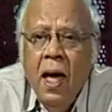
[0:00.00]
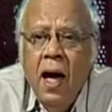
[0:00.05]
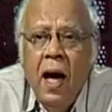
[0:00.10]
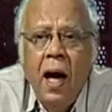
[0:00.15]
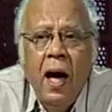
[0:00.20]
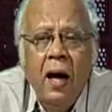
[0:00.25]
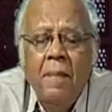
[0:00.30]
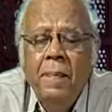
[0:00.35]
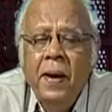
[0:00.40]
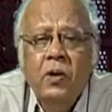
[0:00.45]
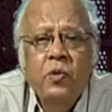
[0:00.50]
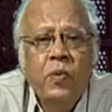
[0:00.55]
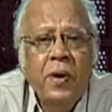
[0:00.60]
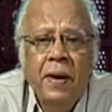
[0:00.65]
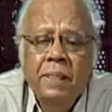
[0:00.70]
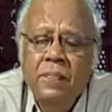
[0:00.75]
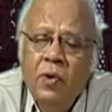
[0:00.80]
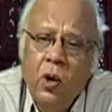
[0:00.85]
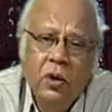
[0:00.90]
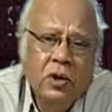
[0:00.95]
uh, but we
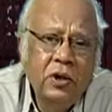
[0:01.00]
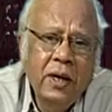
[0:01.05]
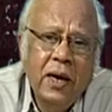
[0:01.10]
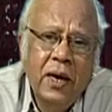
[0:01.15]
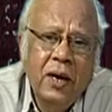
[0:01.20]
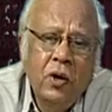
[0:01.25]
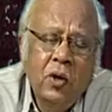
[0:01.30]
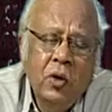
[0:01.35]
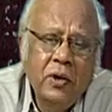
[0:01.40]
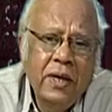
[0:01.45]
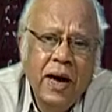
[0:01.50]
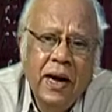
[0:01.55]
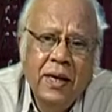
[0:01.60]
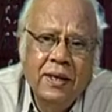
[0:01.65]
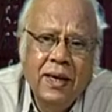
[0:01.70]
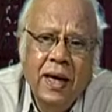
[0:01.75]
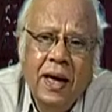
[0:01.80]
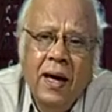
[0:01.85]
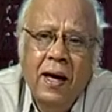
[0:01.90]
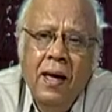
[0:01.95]
have not uh, looked at
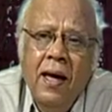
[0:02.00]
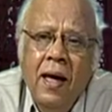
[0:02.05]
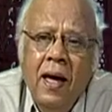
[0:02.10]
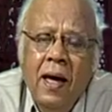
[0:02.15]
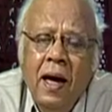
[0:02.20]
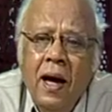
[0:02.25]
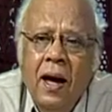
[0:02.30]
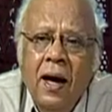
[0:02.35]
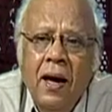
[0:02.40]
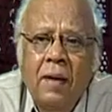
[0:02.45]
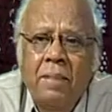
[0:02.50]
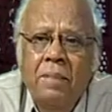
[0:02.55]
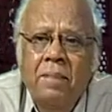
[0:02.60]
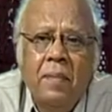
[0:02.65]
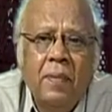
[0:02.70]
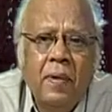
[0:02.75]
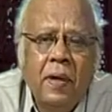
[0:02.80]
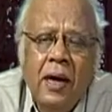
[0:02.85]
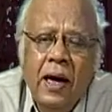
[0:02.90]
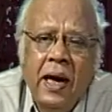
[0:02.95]
the uh,
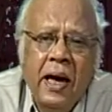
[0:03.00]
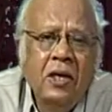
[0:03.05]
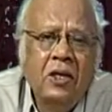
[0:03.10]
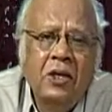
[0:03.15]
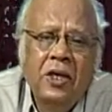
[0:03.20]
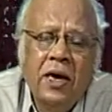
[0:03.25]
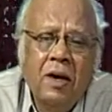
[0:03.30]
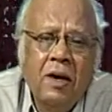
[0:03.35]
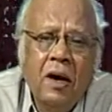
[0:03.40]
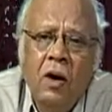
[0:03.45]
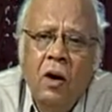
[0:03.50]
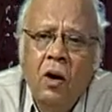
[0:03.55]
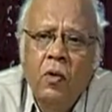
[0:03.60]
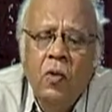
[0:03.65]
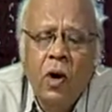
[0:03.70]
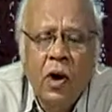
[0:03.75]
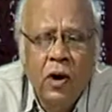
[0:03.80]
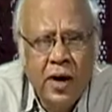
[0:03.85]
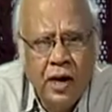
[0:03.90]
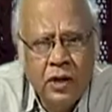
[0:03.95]
Asian uh,
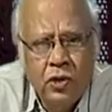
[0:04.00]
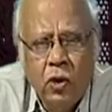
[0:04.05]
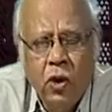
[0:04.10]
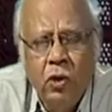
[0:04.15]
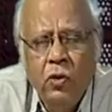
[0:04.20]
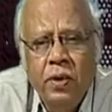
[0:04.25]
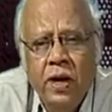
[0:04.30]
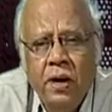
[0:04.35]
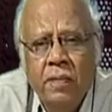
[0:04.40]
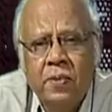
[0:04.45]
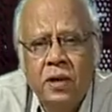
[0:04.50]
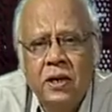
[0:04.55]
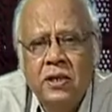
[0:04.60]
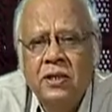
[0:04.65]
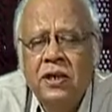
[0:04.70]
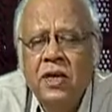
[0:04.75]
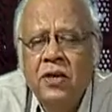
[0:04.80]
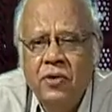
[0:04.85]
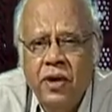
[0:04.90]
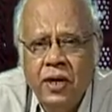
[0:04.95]
war at all. We have
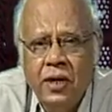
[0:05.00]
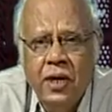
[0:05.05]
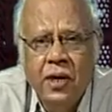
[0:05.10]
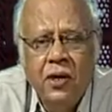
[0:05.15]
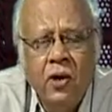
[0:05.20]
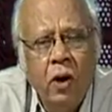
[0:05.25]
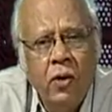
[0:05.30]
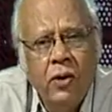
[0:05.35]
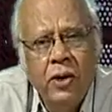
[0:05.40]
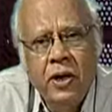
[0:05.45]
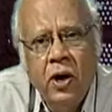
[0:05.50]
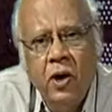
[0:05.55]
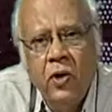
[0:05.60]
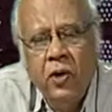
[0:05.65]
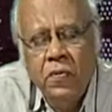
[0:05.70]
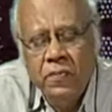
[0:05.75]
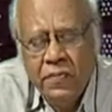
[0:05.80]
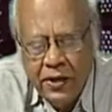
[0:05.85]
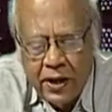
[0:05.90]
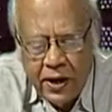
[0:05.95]
concentrated on
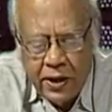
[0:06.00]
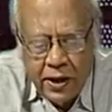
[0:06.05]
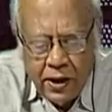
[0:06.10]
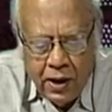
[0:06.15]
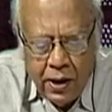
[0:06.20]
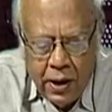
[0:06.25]
Europe here.